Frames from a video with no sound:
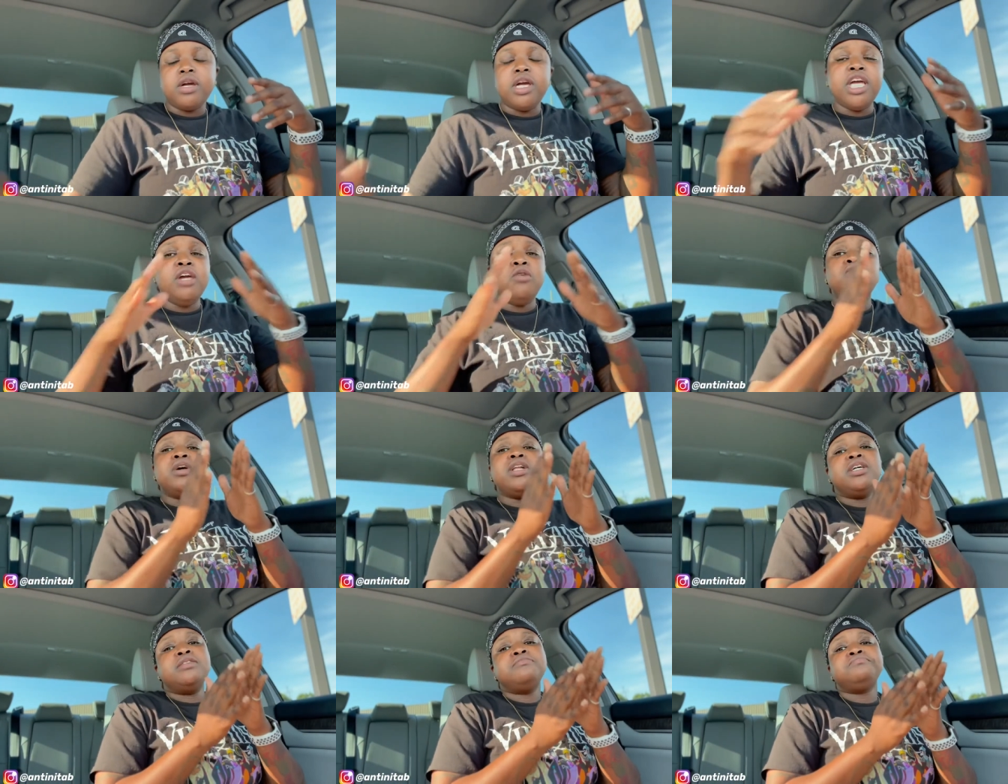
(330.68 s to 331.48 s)
It
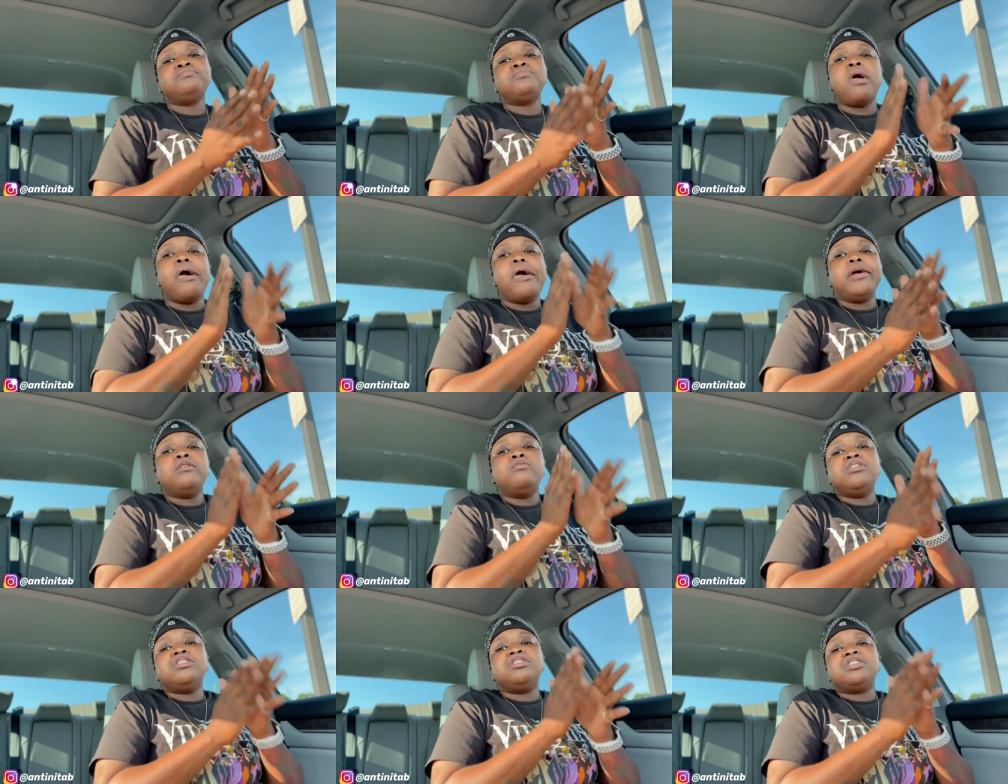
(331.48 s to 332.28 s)
really, it
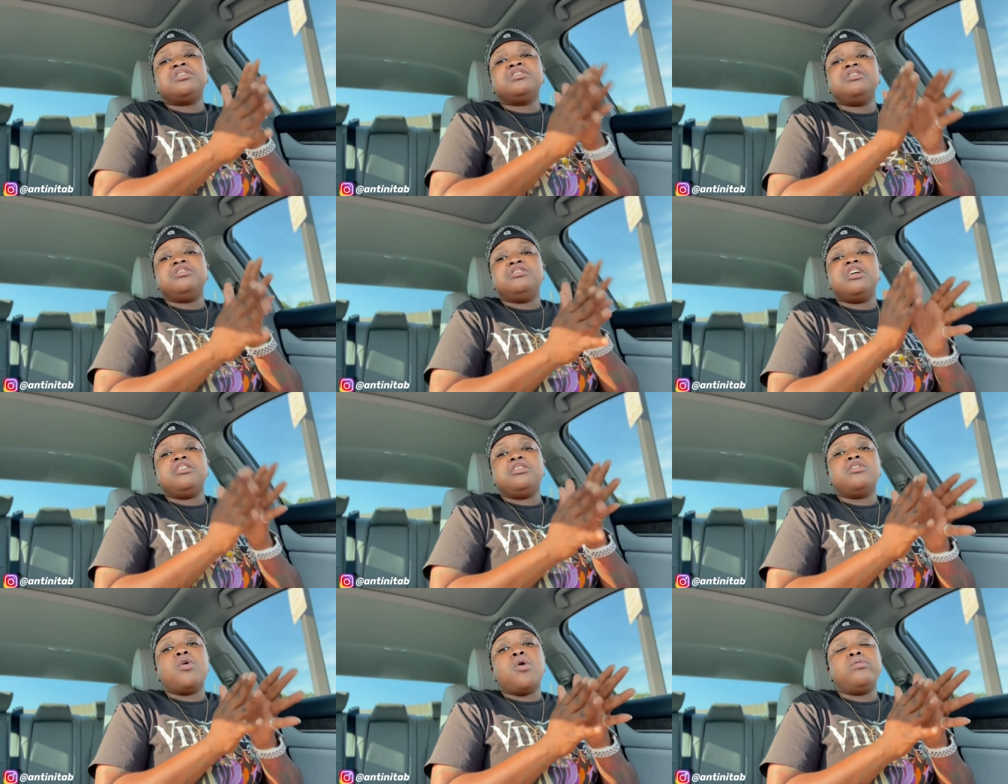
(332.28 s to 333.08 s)
really just said
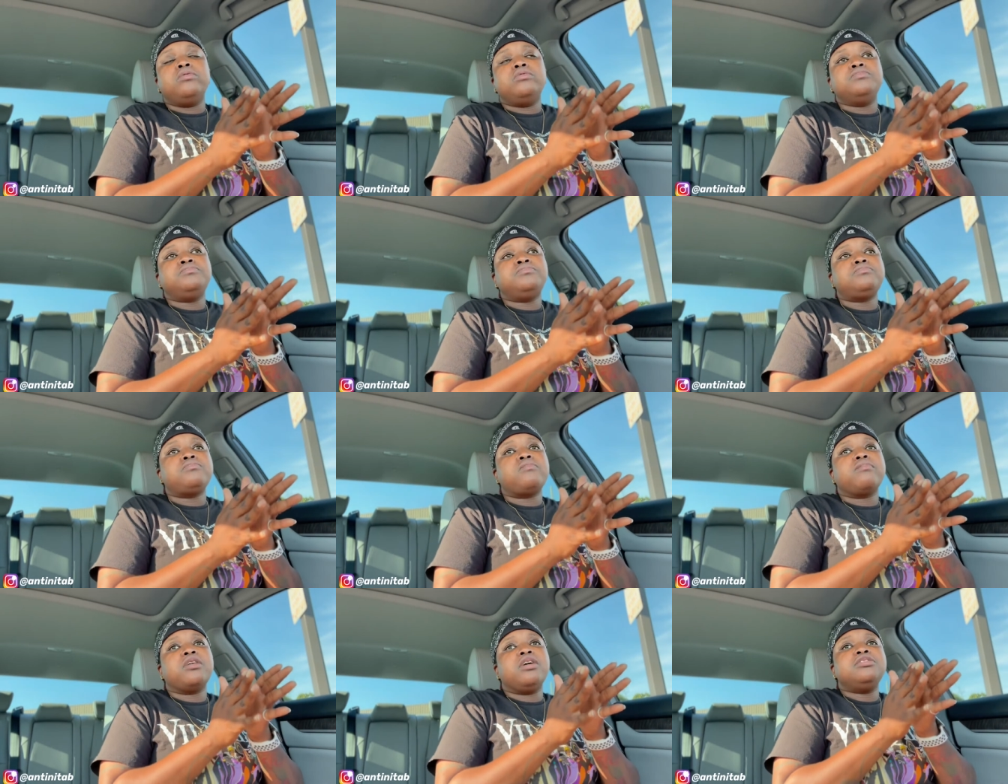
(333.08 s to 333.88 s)
no,
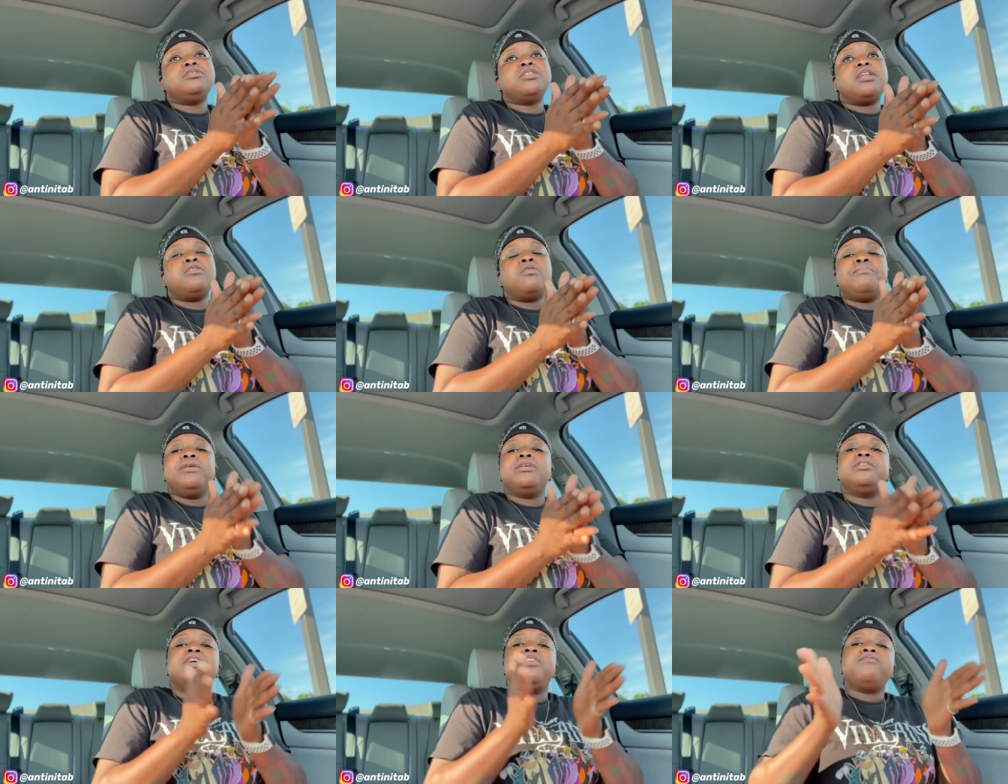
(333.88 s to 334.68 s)
it's not no
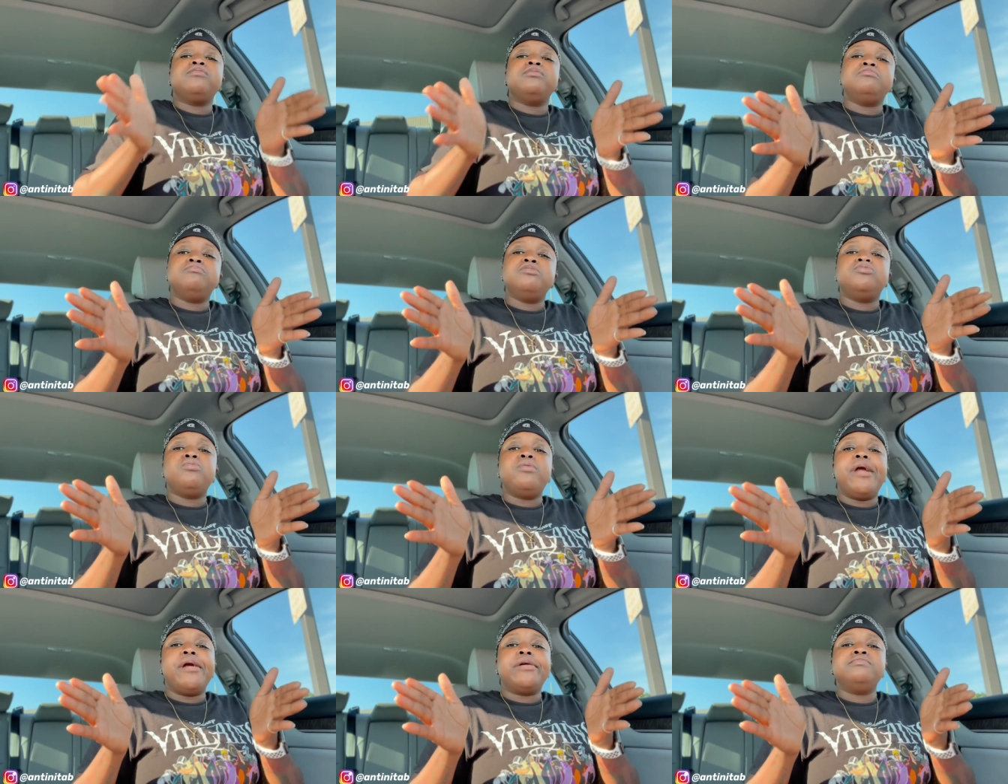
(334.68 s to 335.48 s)
big difference
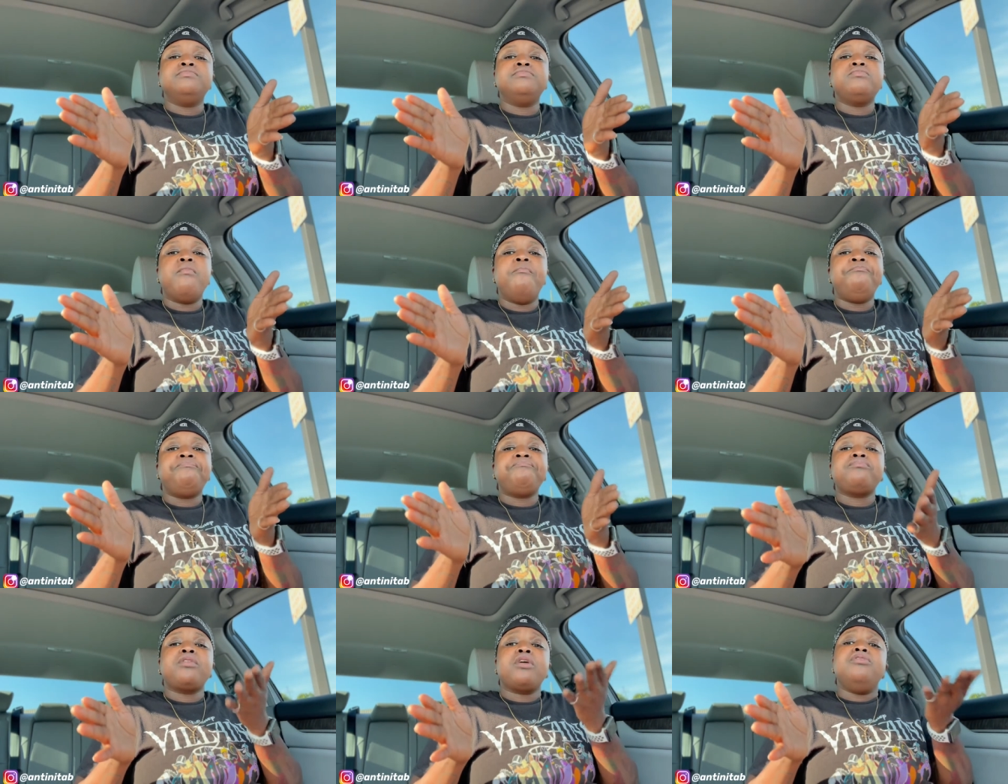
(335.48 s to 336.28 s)
between
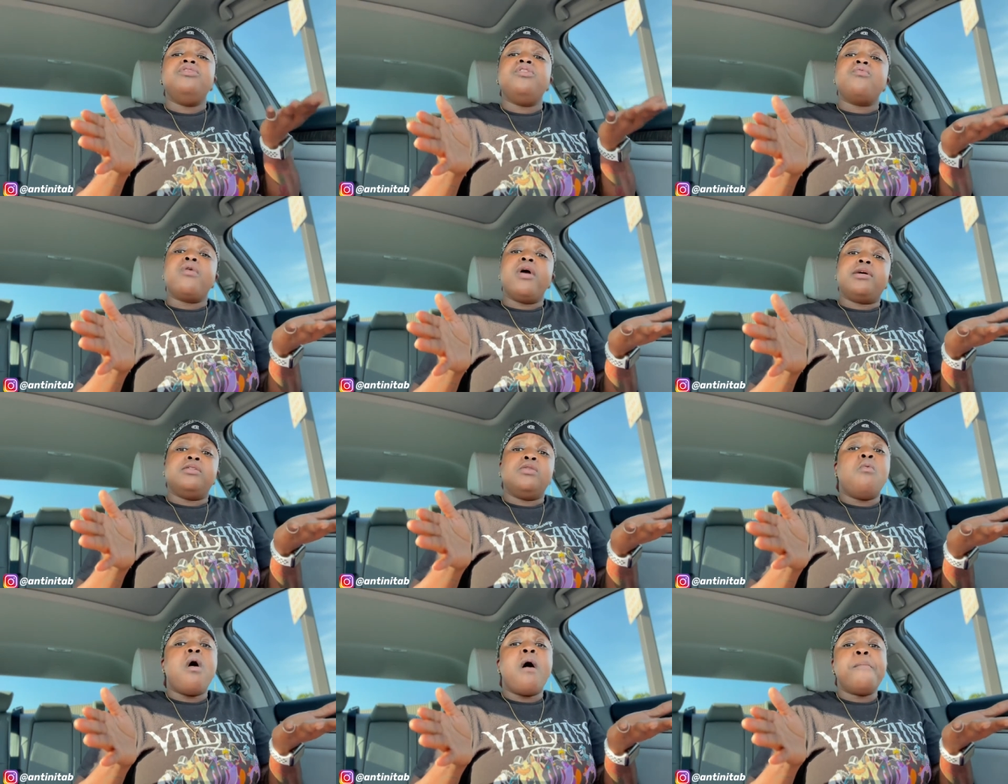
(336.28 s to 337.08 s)
the
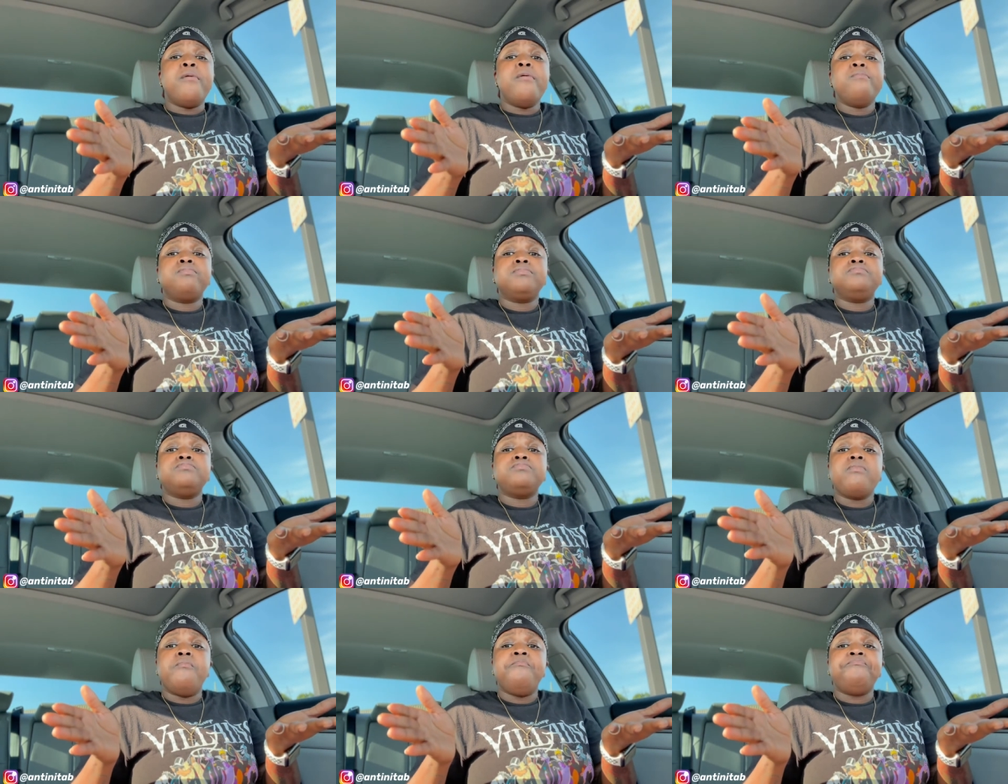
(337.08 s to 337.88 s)
regular Whopper
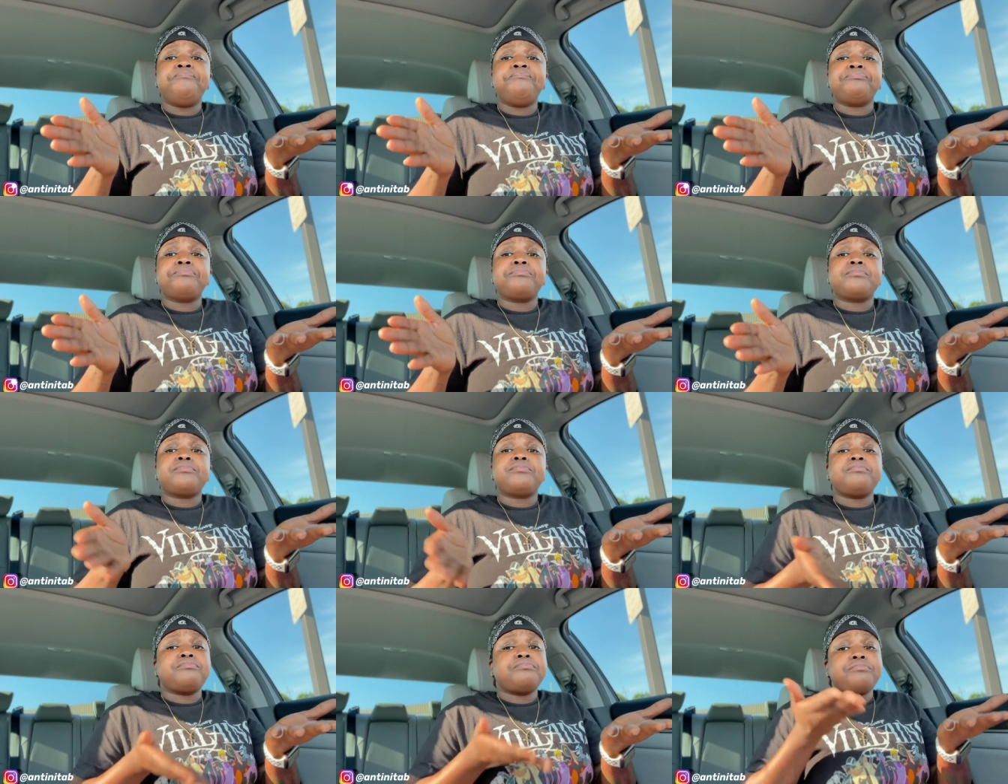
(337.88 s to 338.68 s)

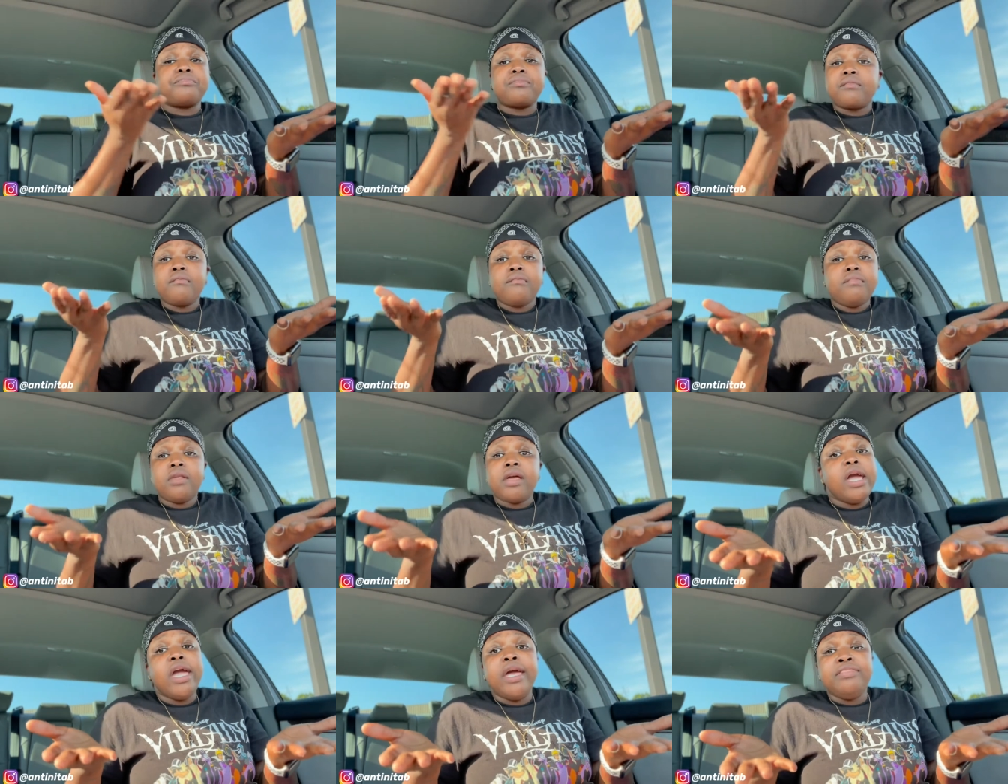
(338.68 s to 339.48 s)

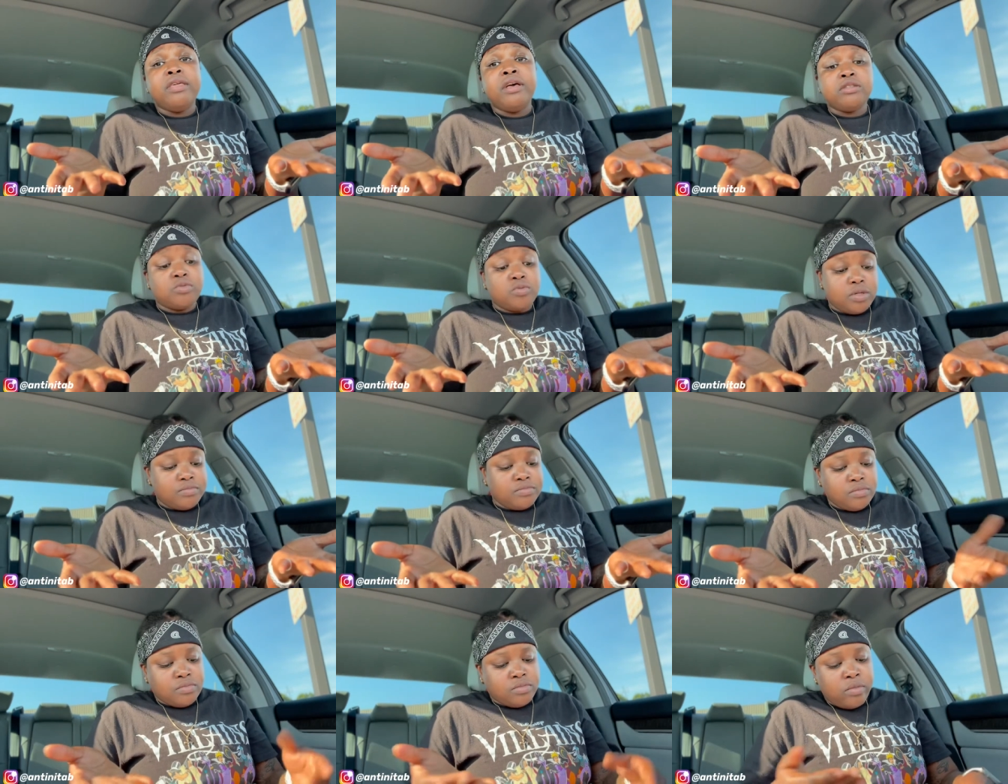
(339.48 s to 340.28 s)
and this
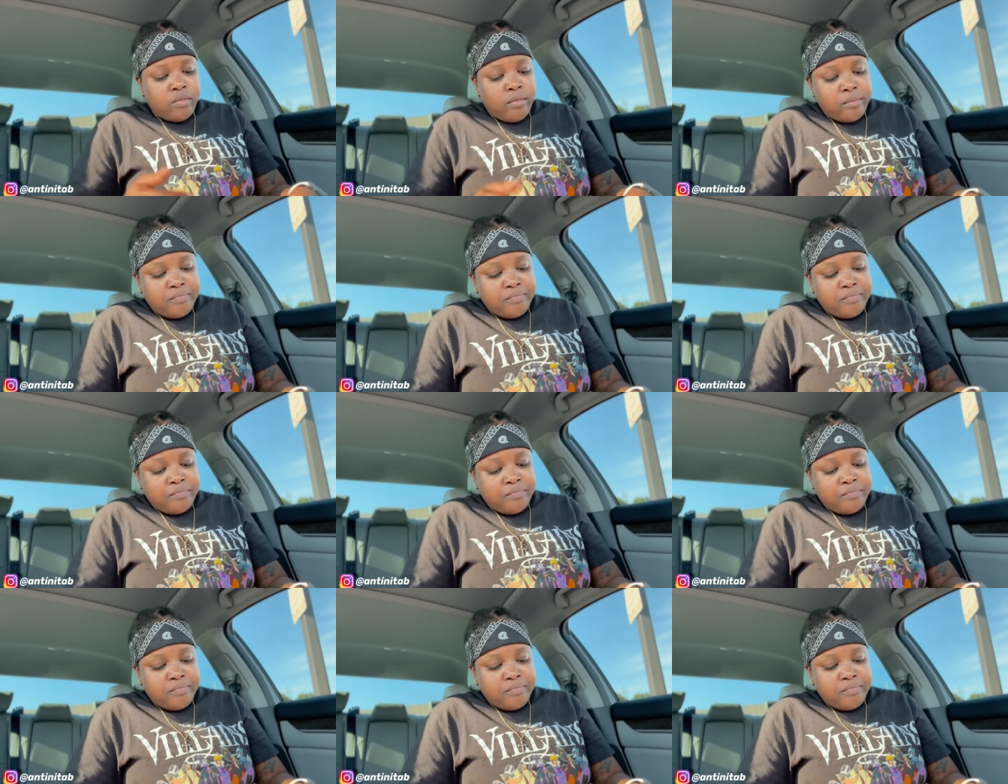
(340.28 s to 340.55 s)
one.